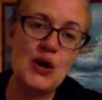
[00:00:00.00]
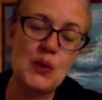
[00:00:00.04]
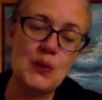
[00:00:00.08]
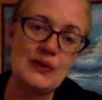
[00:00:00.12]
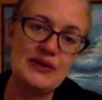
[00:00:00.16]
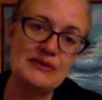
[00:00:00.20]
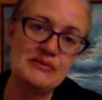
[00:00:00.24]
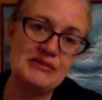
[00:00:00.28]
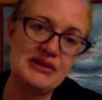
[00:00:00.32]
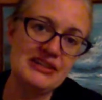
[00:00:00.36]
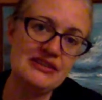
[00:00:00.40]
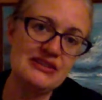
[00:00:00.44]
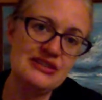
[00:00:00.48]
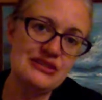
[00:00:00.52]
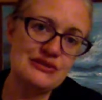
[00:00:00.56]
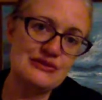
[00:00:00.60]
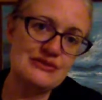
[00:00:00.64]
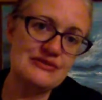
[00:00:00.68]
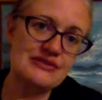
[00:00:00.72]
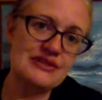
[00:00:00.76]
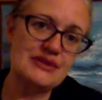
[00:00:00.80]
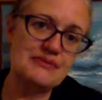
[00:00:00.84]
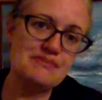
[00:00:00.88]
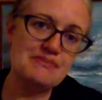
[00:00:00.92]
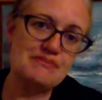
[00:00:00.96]
What I'm going to do
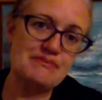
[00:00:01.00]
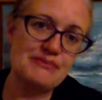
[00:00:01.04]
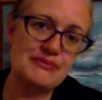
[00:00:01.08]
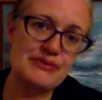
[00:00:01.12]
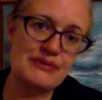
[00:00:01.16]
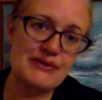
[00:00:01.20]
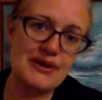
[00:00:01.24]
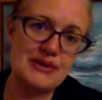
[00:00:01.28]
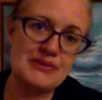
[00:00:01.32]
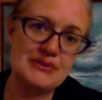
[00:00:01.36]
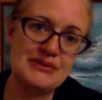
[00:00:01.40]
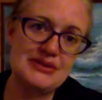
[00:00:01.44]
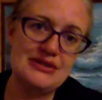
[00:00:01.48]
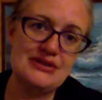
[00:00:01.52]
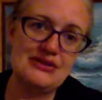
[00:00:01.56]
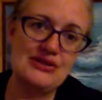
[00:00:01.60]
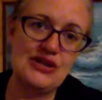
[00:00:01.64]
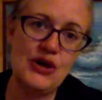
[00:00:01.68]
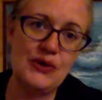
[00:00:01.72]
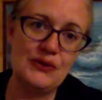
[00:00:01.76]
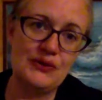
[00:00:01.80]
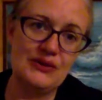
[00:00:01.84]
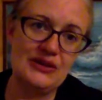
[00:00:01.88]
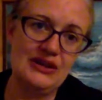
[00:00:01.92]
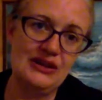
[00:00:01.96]
is I'm probably
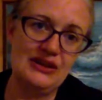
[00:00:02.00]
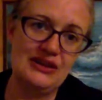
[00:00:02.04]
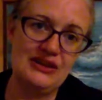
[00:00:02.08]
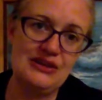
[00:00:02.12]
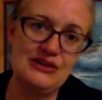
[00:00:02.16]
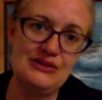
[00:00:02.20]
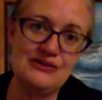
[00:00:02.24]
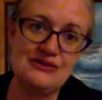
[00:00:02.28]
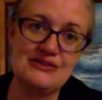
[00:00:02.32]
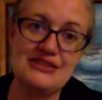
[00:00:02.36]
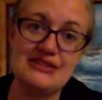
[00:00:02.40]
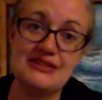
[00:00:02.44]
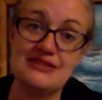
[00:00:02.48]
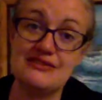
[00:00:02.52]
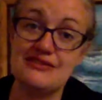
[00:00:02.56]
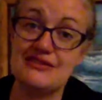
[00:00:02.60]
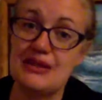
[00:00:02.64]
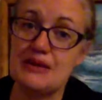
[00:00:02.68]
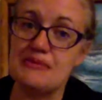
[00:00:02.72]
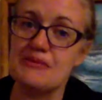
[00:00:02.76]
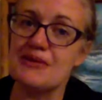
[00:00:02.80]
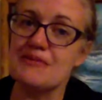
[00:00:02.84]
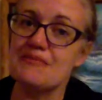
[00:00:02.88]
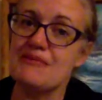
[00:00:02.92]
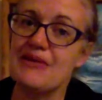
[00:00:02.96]
only going to use in the
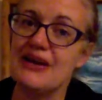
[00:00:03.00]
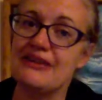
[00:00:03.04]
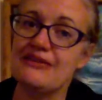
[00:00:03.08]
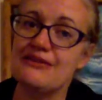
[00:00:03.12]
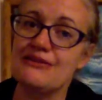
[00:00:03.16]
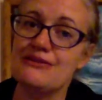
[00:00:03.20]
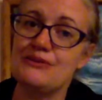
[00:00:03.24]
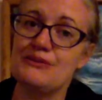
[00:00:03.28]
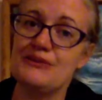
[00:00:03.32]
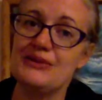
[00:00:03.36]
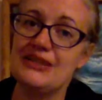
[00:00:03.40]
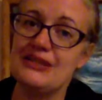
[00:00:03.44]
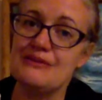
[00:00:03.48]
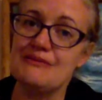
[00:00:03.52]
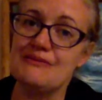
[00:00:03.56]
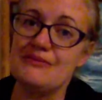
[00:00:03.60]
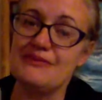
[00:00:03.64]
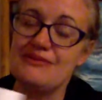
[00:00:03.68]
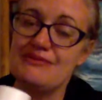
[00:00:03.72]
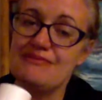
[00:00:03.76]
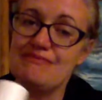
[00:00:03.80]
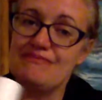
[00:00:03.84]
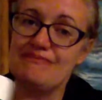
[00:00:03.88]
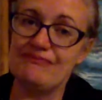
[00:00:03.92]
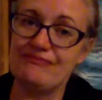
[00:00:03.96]
summer months when I'm
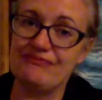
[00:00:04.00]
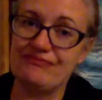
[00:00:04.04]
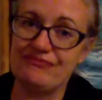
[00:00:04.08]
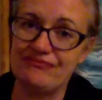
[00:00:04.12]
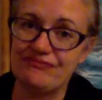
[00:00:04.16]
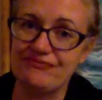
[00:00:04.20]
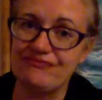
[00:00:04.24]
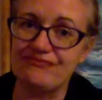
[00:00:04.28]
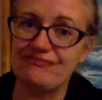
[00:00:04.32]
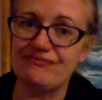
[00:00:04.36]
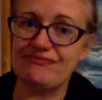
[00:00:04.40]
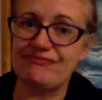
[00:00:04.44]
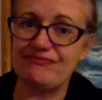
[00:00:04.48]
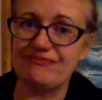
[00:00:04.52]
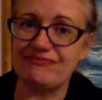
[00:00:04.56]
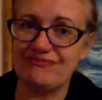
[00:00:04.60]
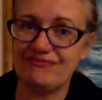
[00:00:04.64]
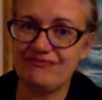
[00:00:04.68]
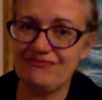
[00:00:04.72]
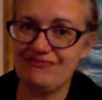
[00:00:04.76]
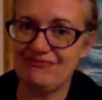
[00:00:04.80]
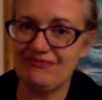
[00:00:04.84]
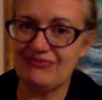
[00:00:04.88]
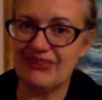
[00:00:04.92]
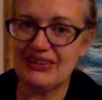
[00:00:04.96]

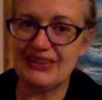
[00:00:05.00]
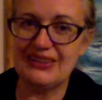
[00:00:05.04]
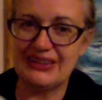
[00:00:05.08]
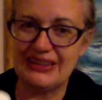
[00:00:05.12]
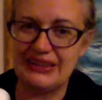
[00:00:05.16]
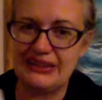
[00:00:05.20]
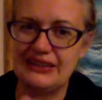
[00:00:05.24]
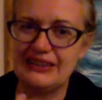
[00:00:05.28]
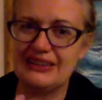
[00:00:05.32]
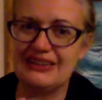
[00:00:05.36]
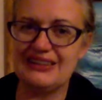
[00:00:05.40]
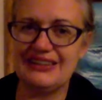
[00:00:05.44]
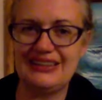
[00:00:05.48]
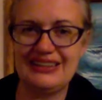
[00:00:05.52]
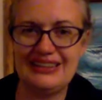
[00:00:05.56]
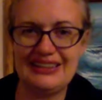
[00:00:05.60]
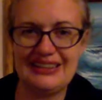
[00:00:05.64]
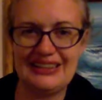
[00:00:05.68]
like